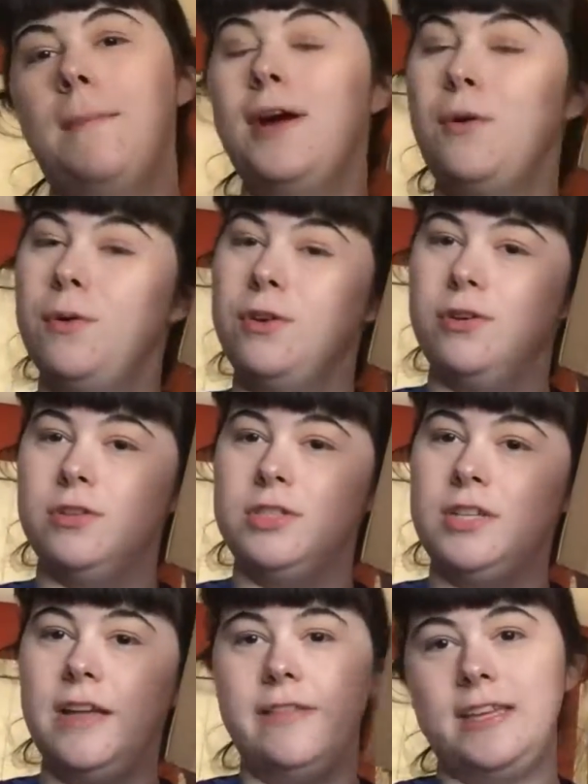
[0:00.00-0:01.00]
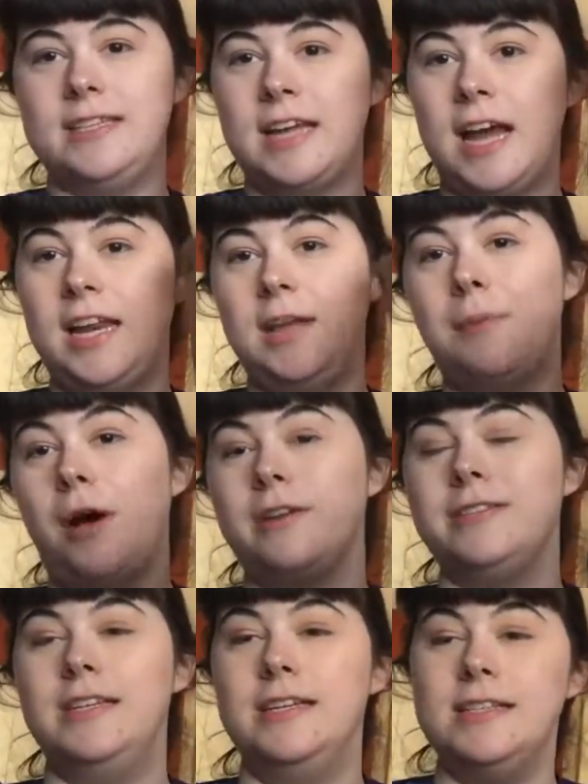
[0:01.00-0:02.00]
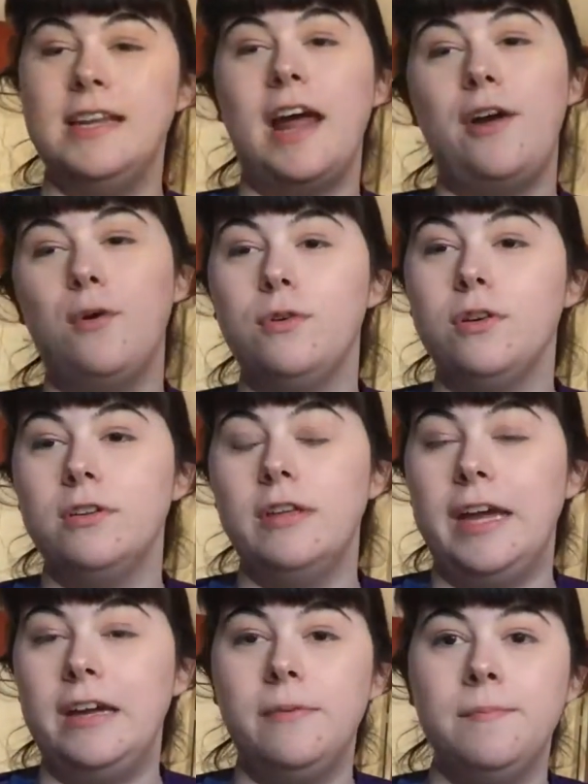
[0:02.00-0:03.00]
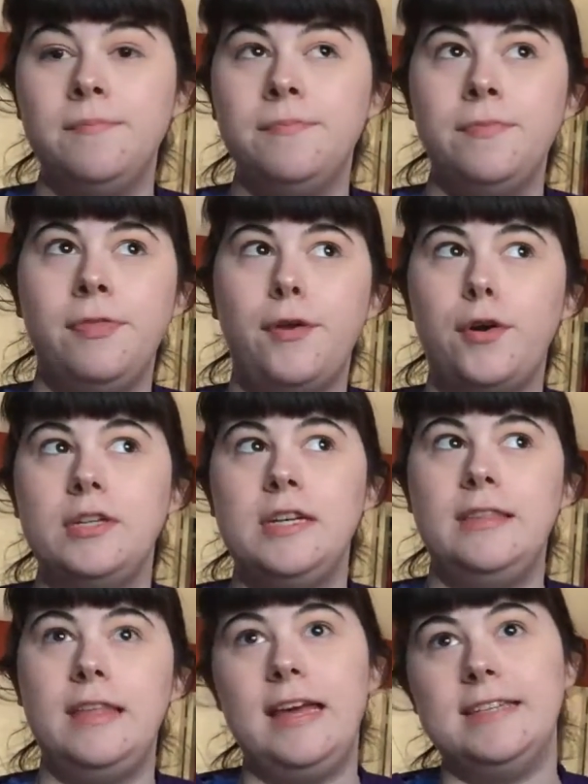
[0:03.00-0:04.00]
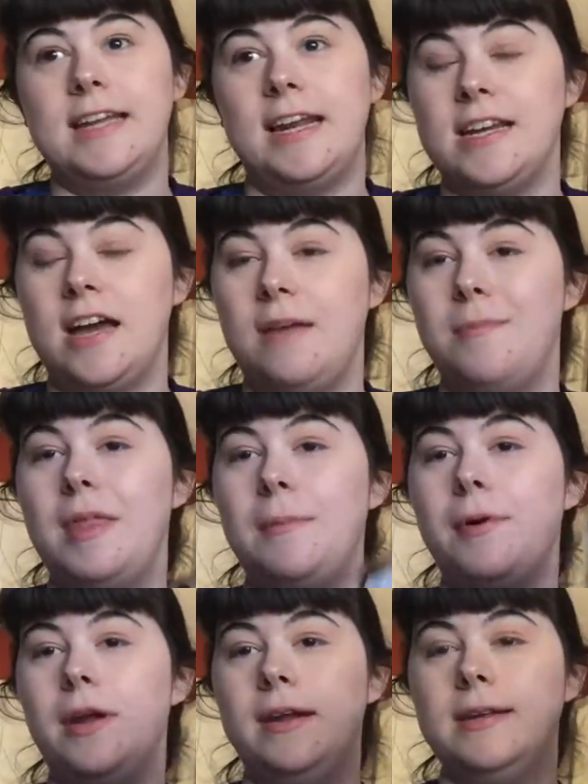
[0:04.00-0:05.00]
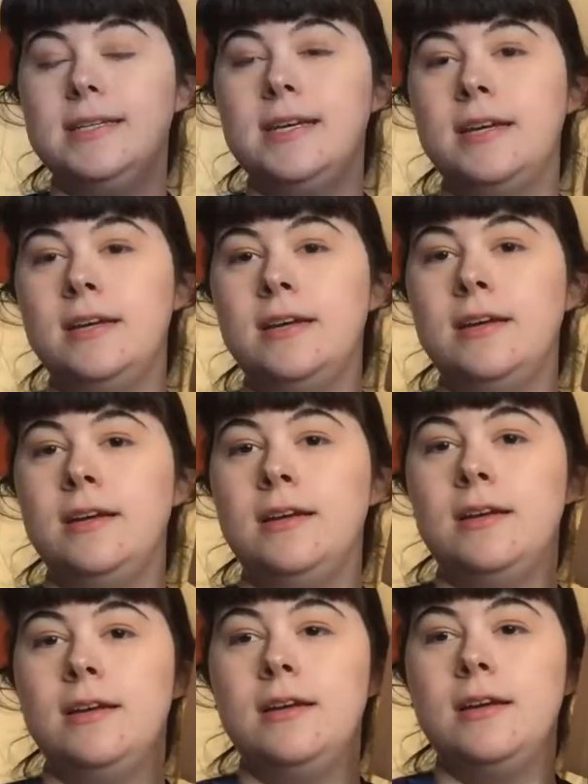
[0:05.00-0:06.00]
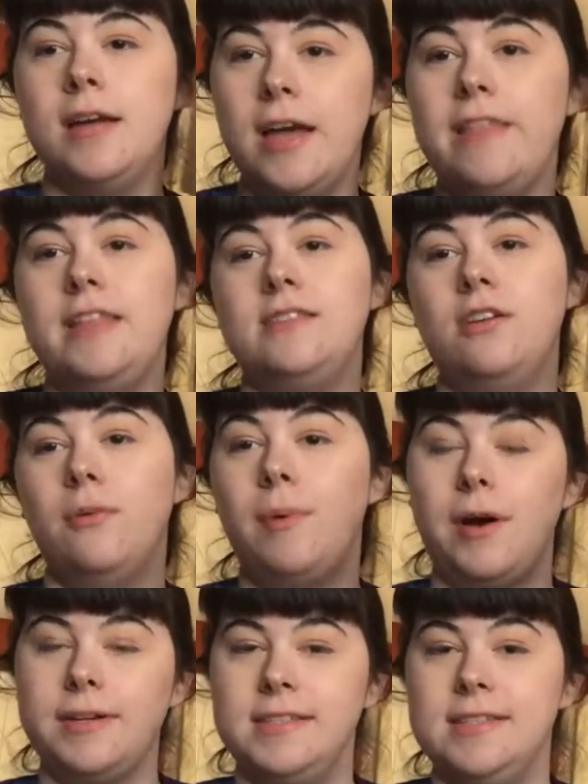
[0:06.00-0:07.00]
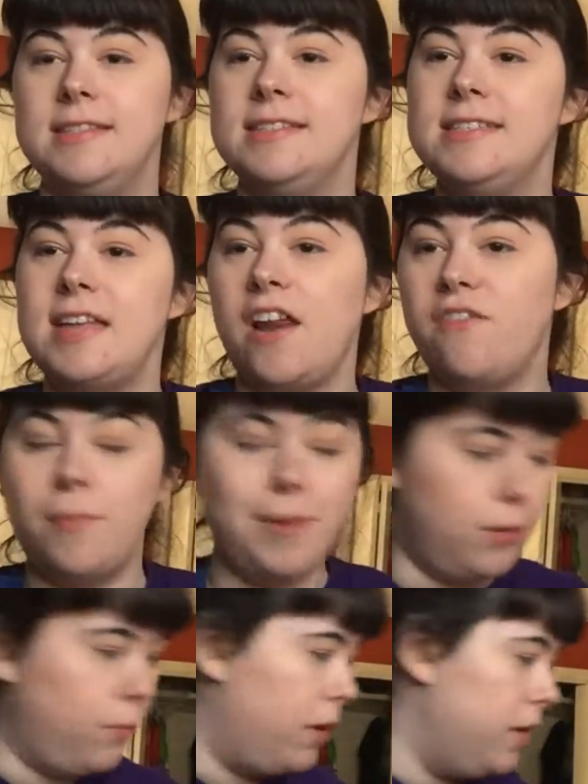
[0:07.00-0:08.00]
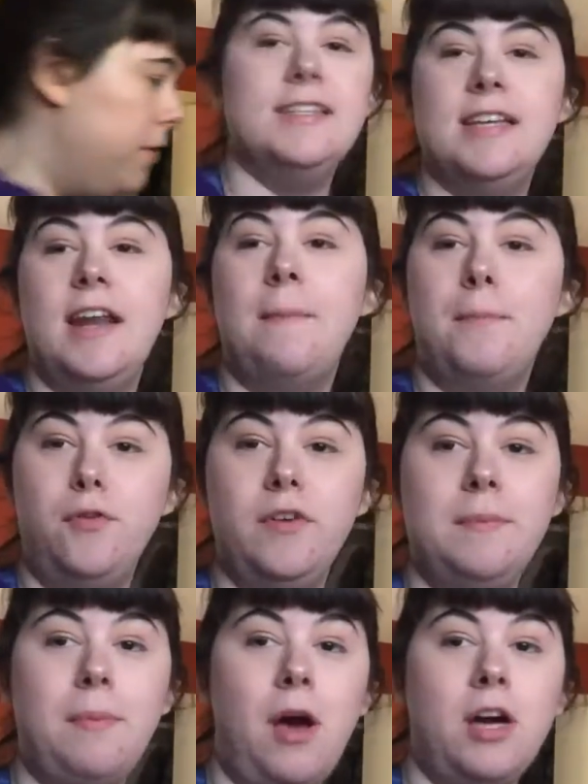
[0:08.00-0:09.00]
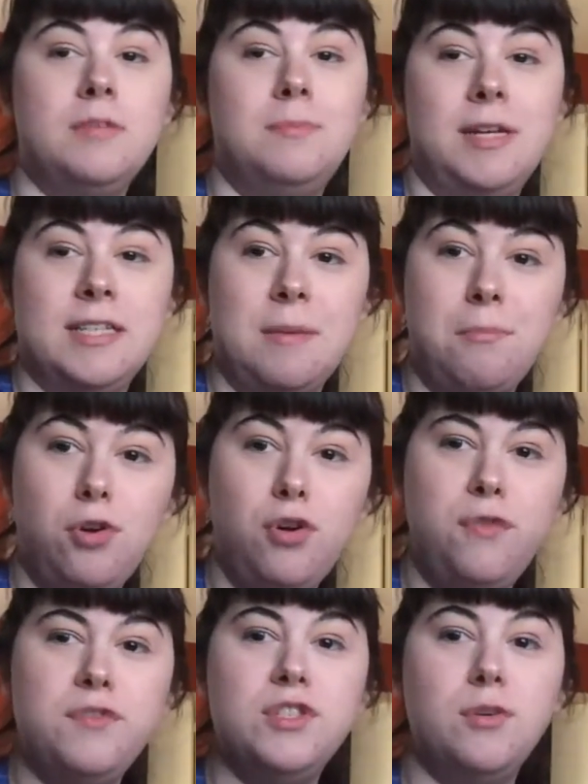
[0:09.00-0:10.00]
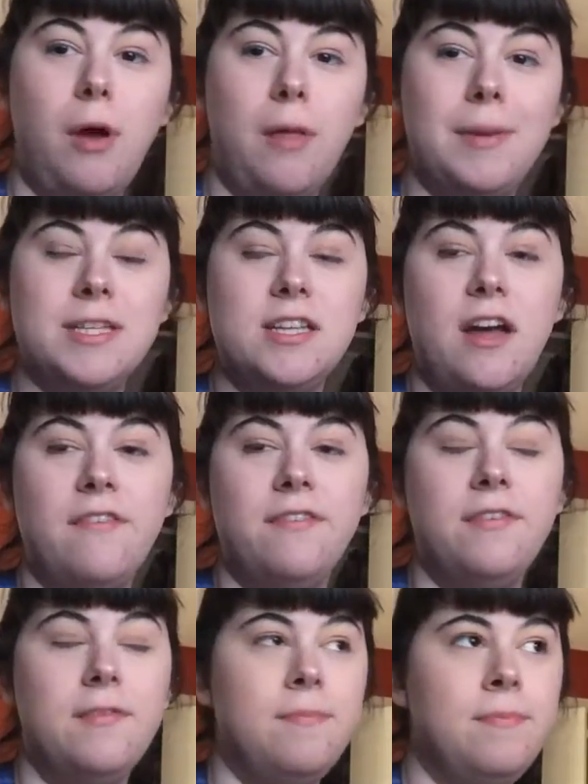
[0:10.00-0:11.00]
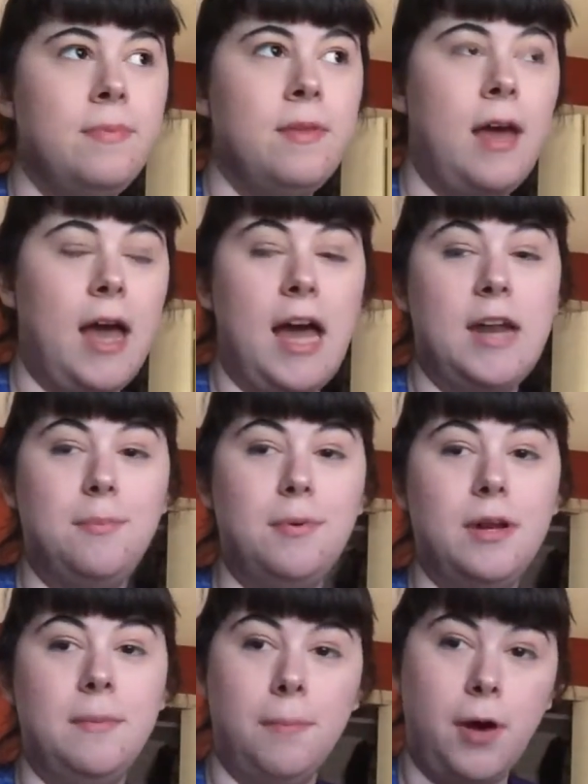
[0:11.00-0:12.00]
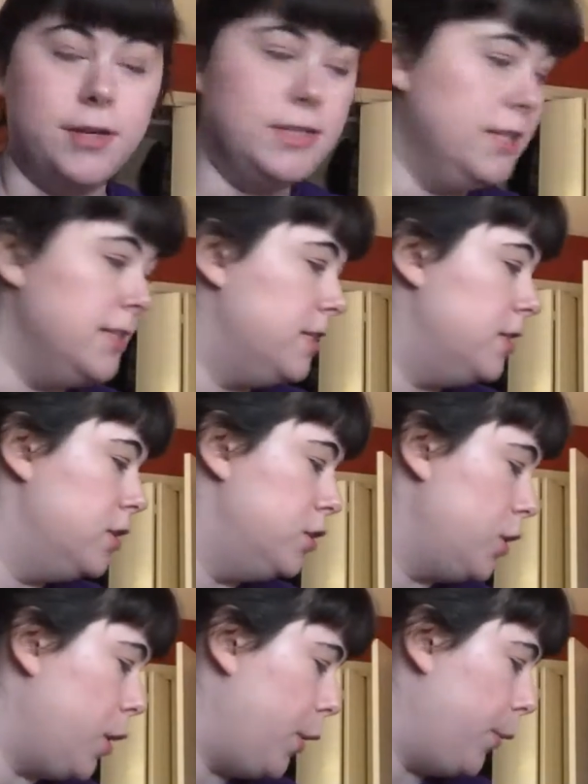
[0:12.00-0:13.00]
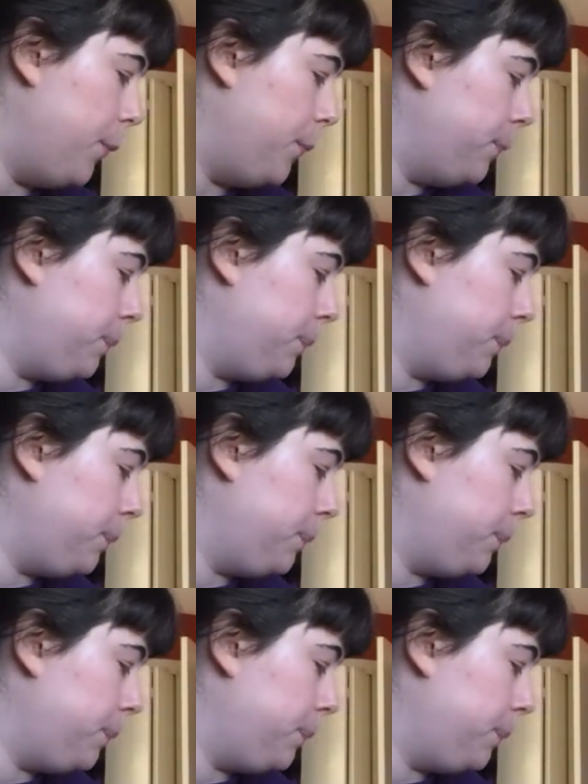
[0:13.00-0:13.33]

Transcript: my orders in these tiny boxes, and I ordered like 13 things at a time, and they put it in these little boxes instead of a big one. It's in a moving box because I moved, so all my stuff I had to put in boxes. So